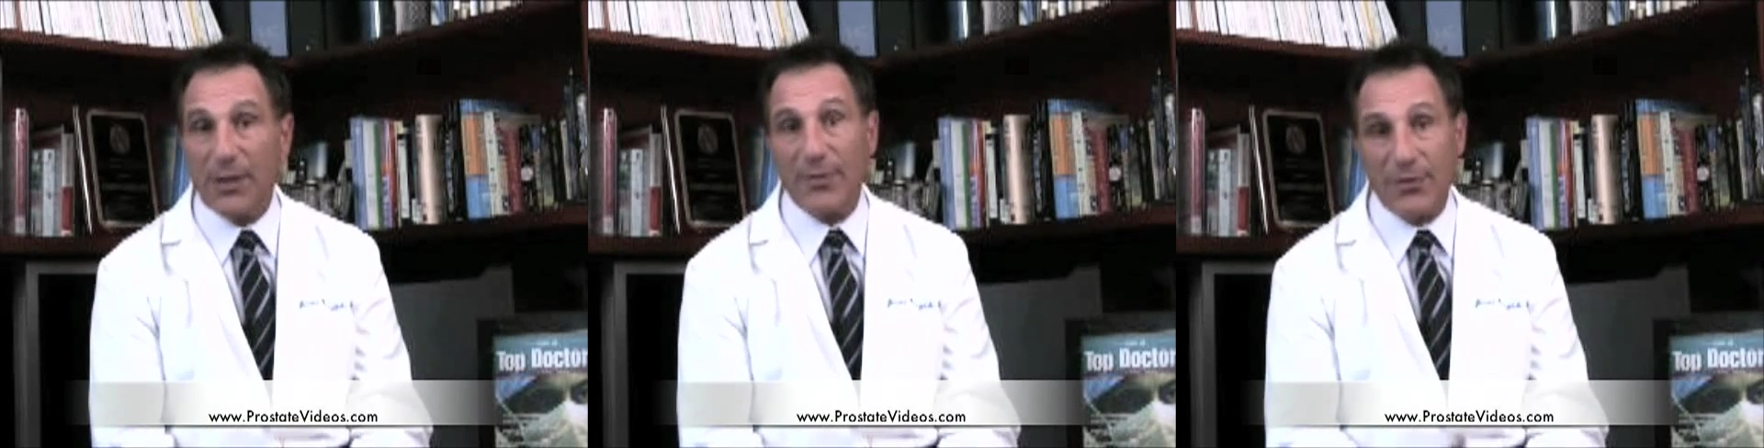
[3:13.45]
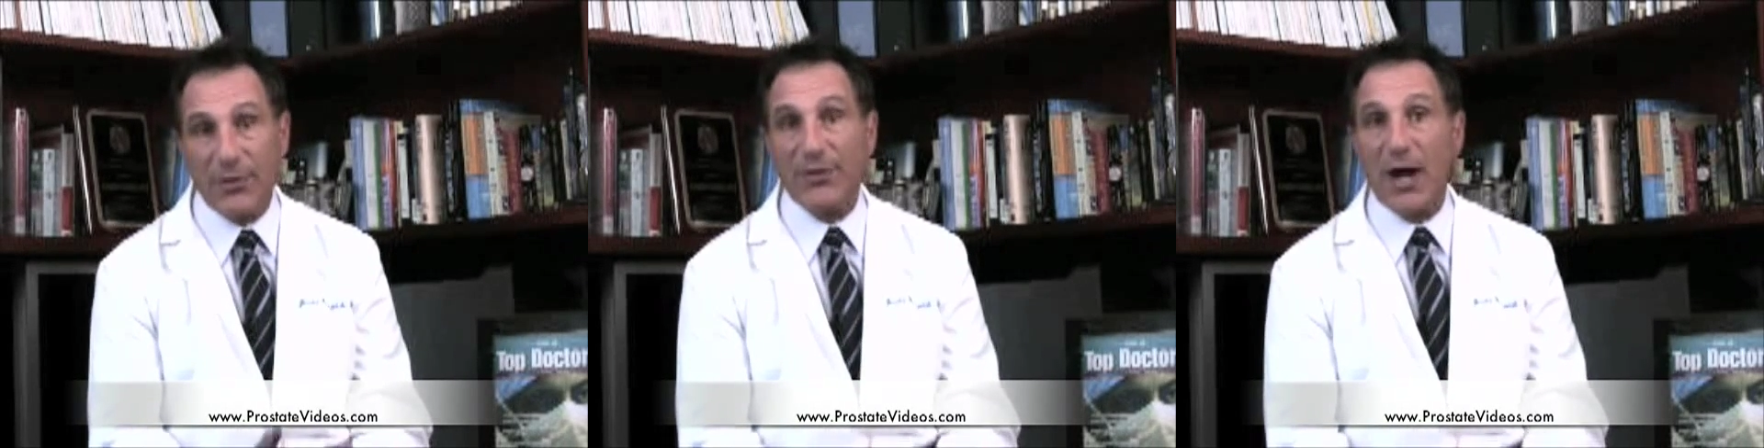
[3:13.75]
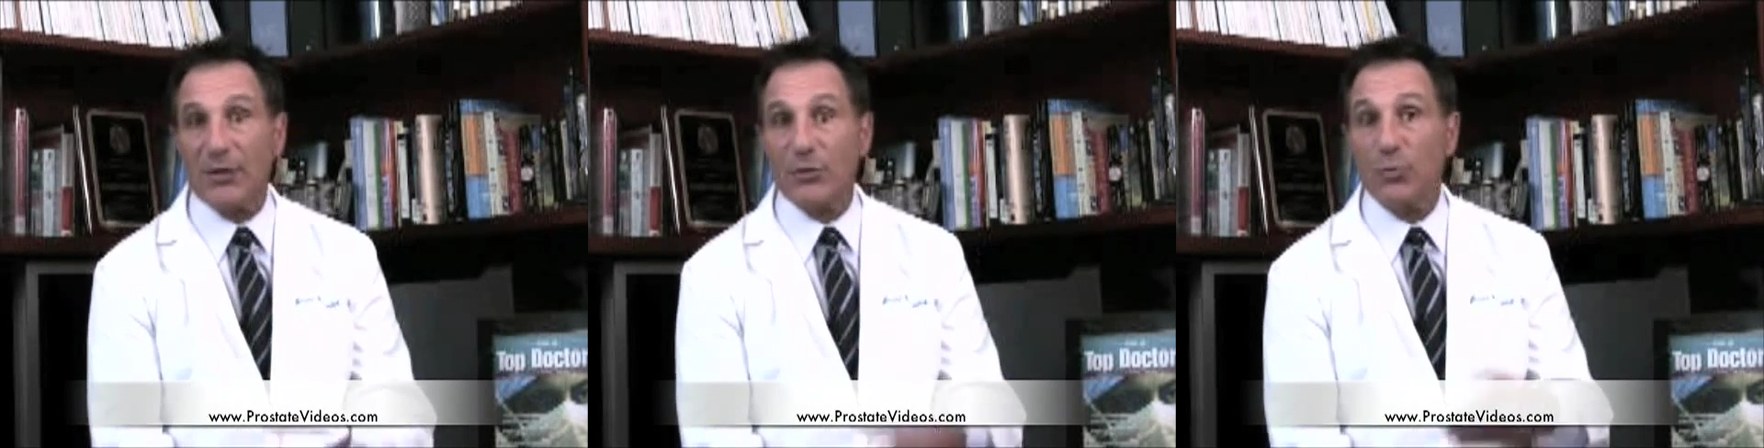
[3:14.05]
then the
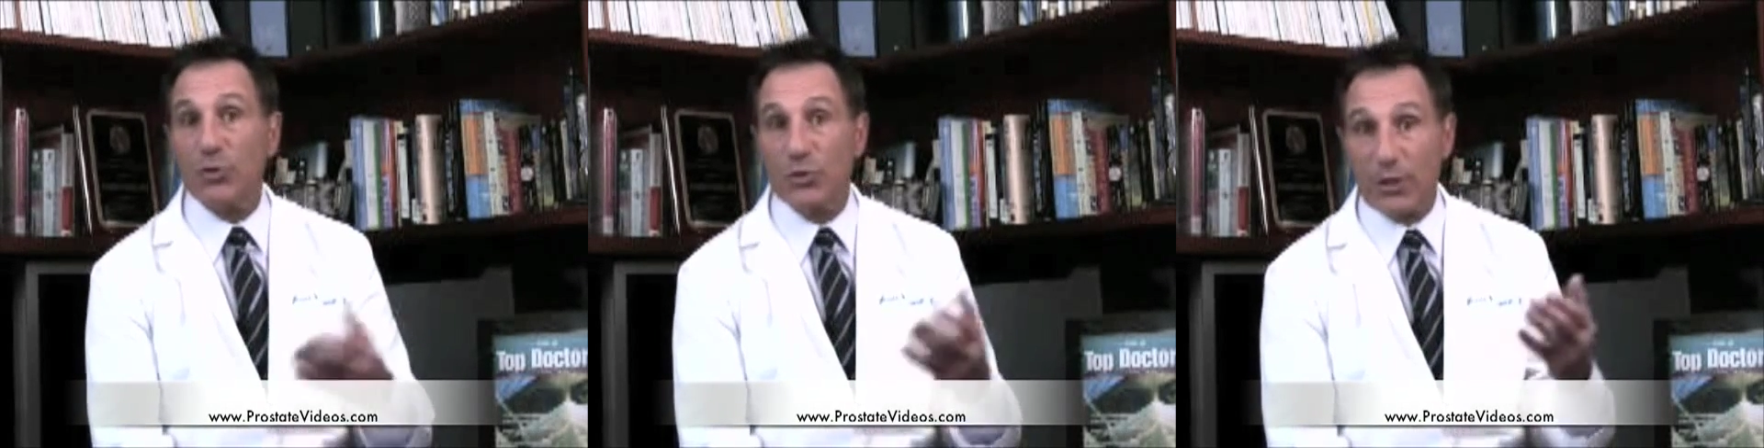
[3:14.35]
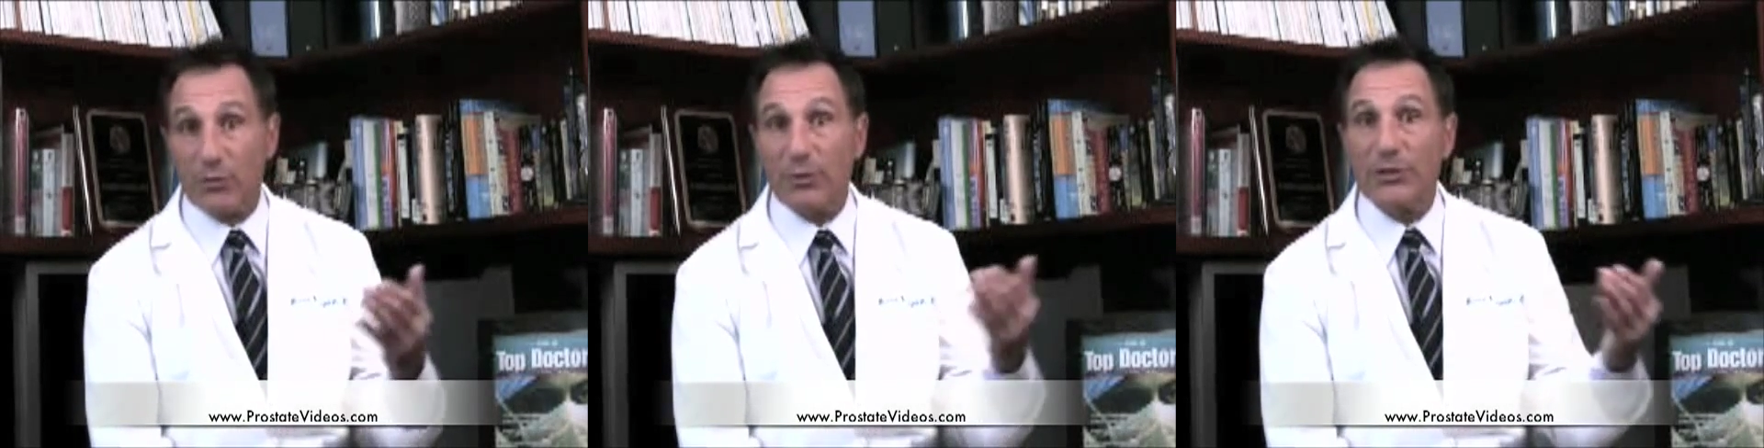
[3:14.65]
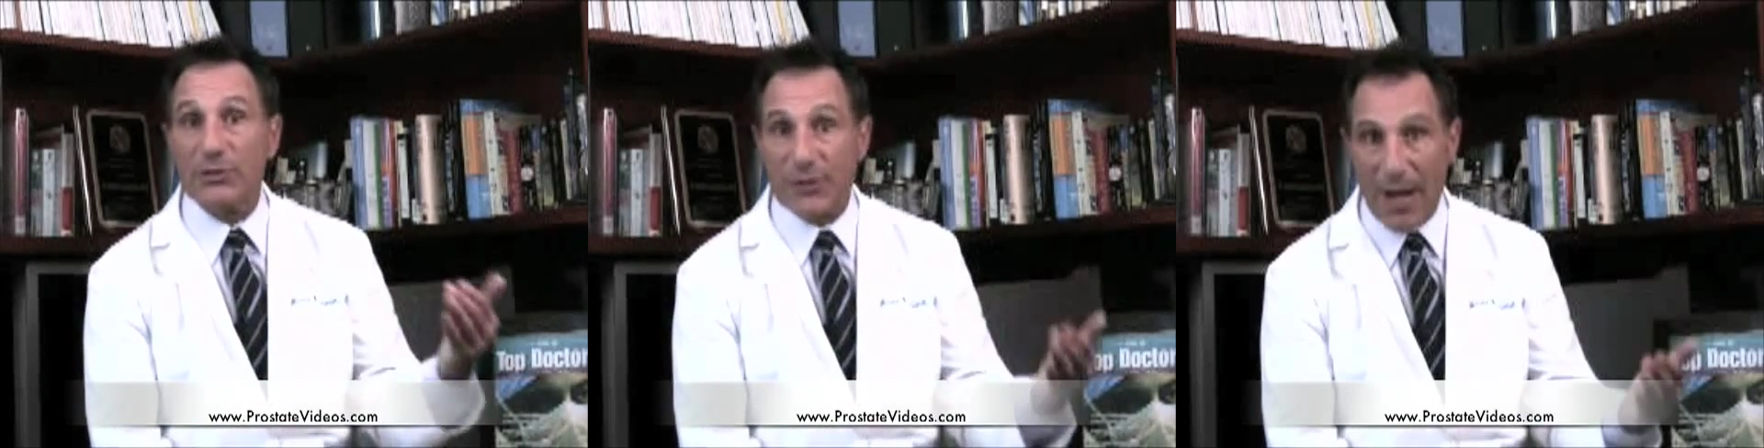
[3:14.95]
doctor will generally
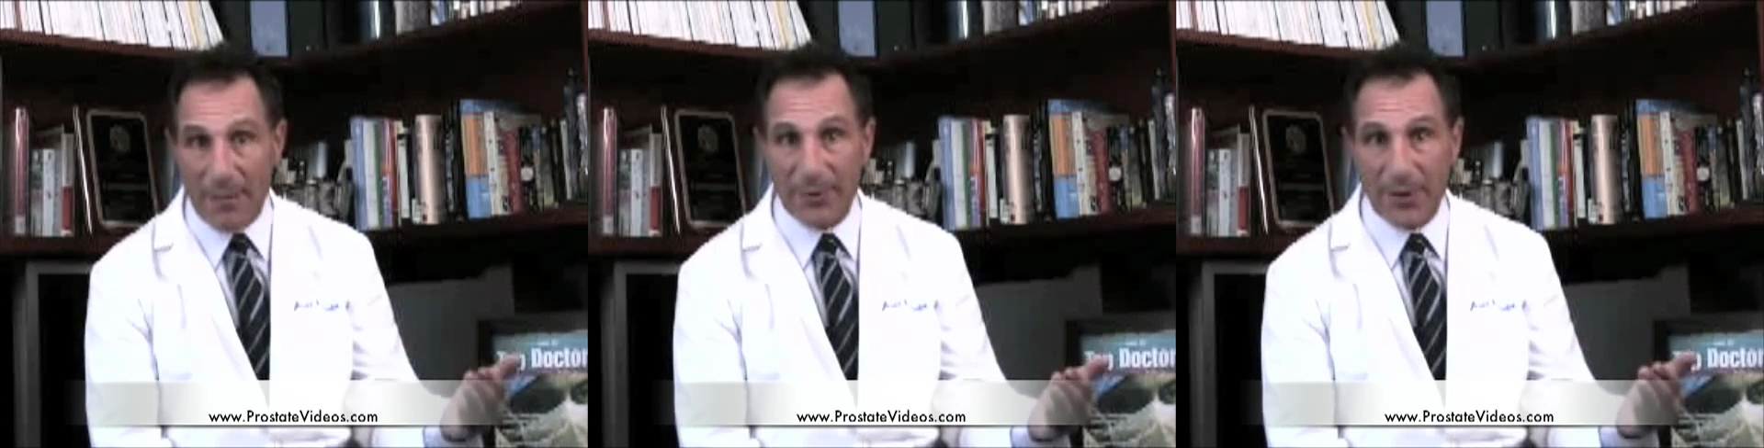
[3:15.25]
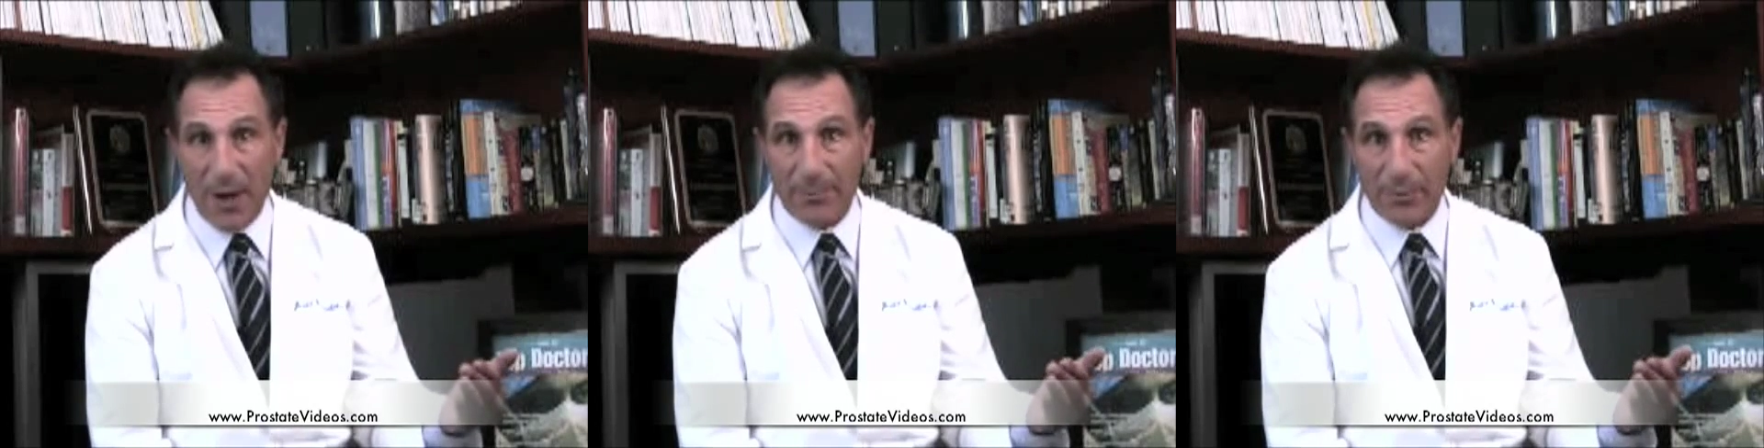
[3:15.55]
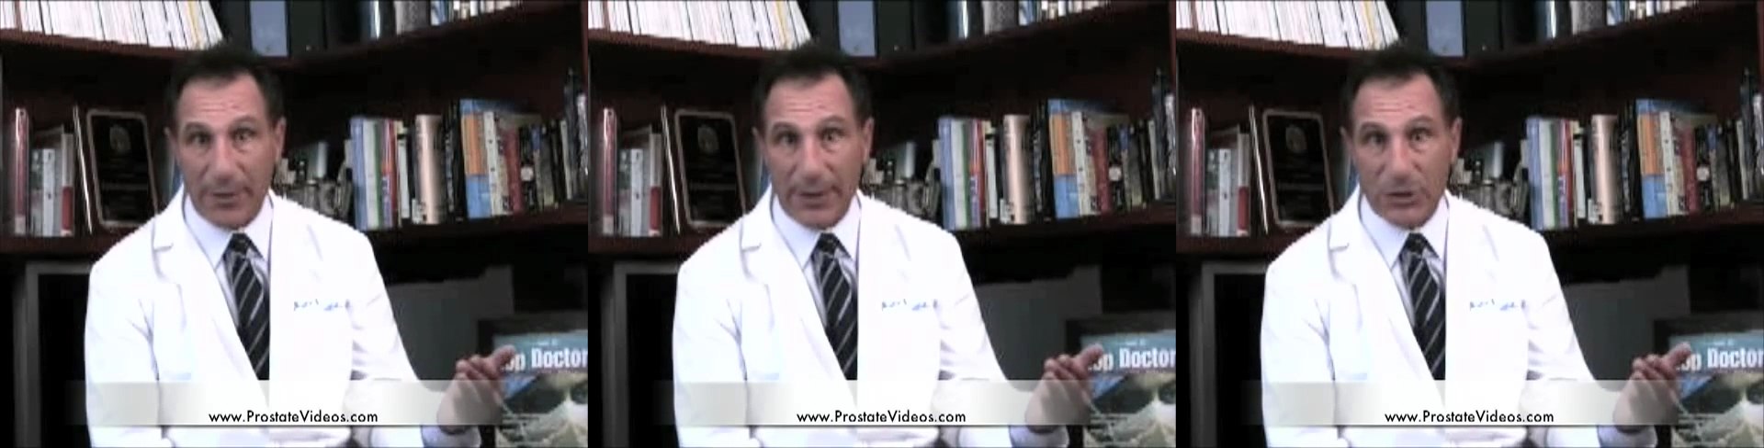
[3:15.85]
stop the
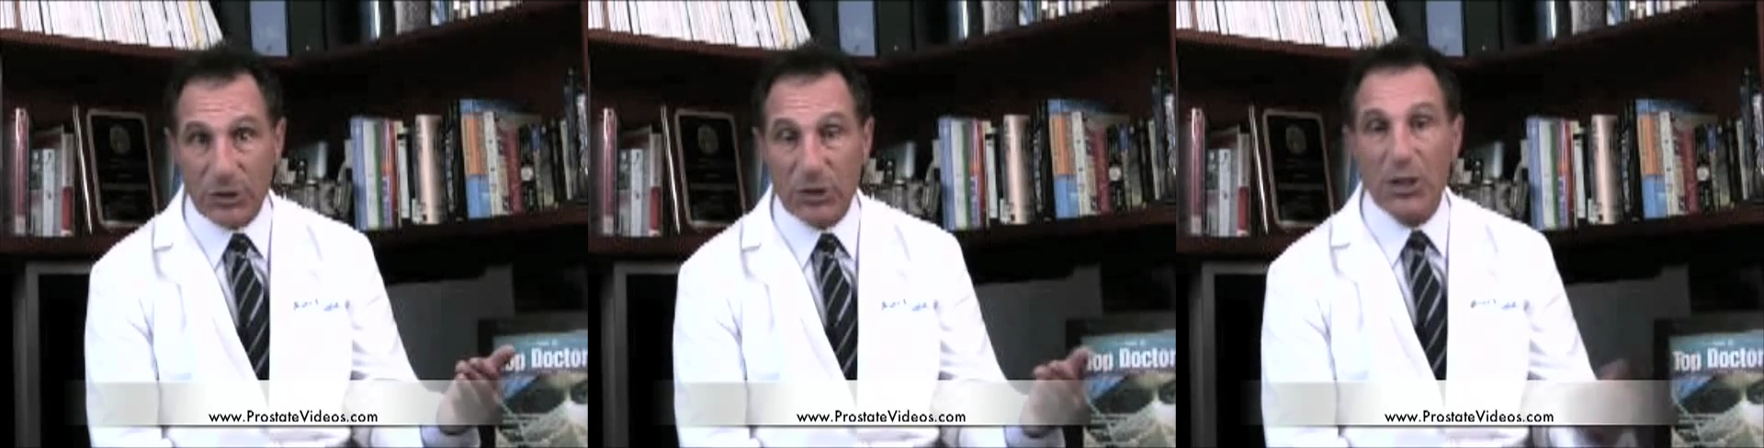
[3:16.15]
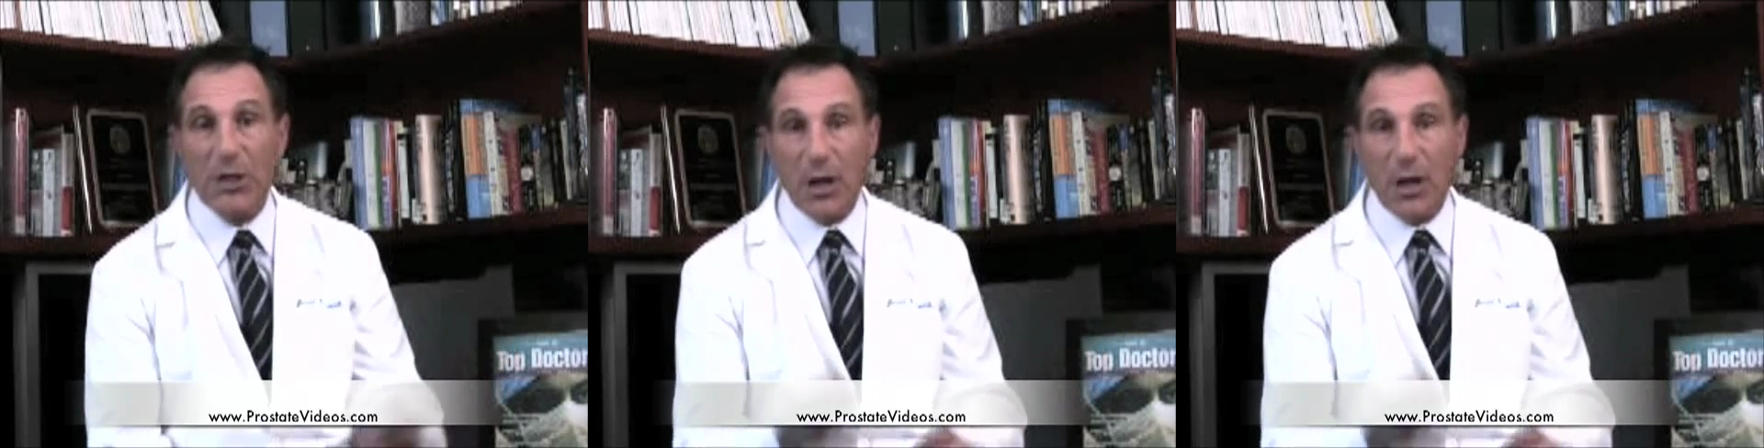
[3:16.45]
operation